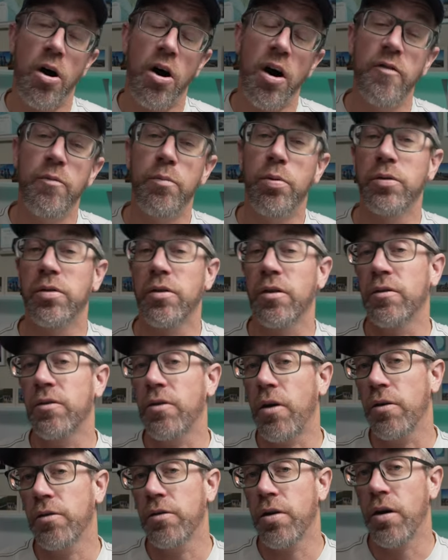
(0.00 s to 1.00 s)
I've put the
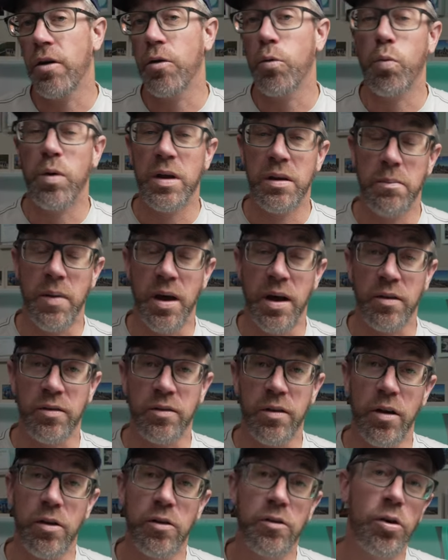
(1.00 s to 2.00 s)
Soto
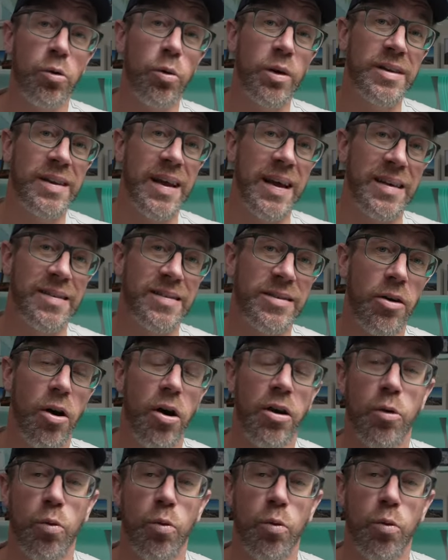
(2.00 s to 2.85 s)
Windmaster to a test on